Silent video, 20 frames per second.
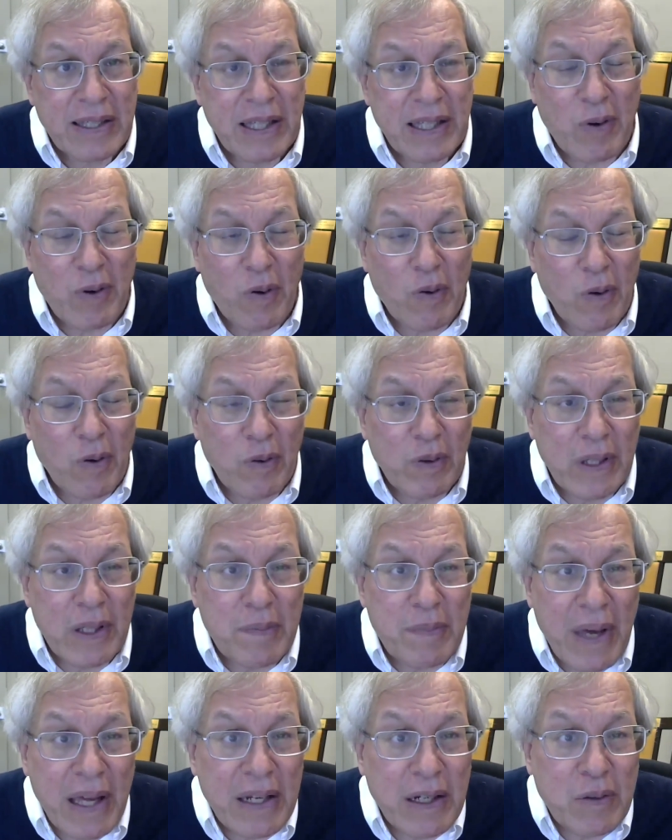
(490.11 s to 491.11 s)
that have
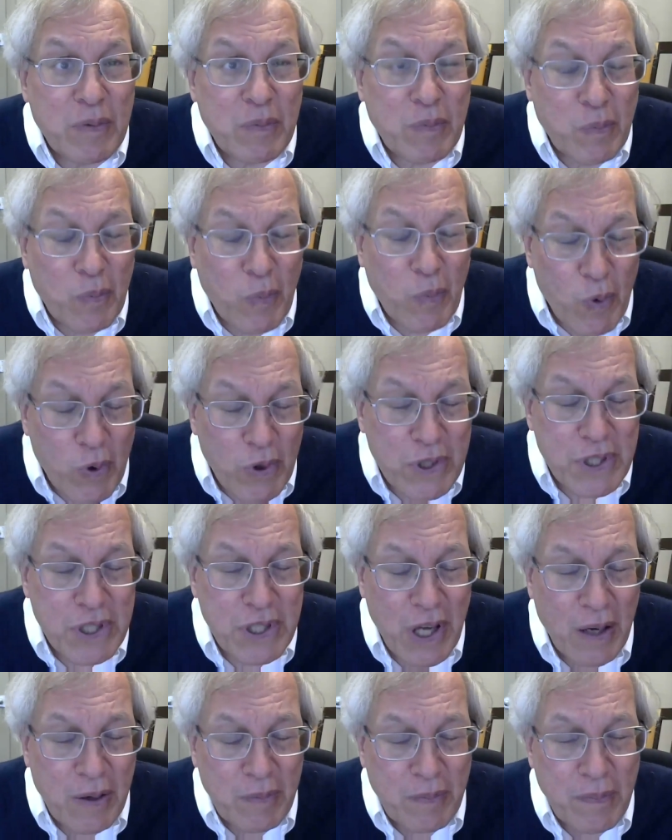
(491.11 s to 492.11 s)
only made it more
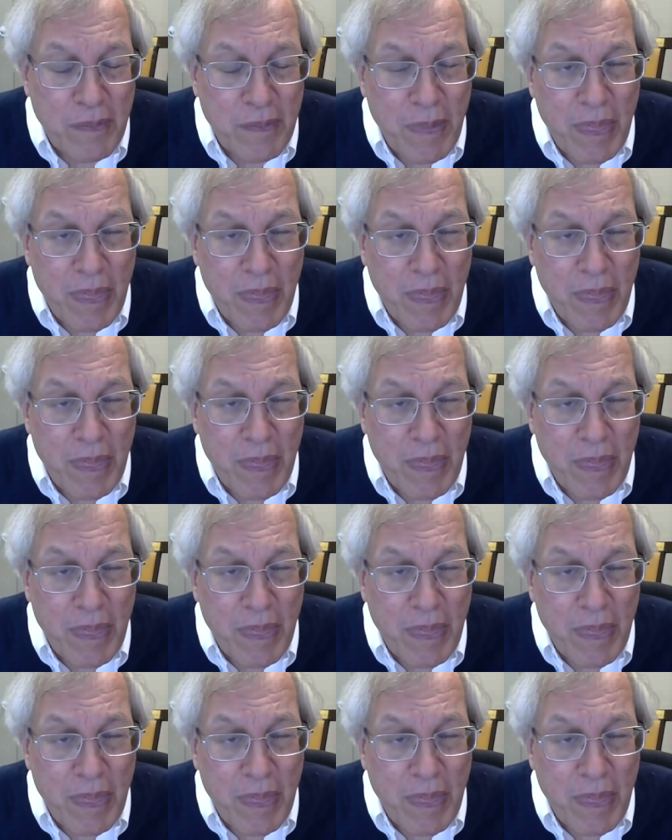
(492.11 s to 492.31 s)
so.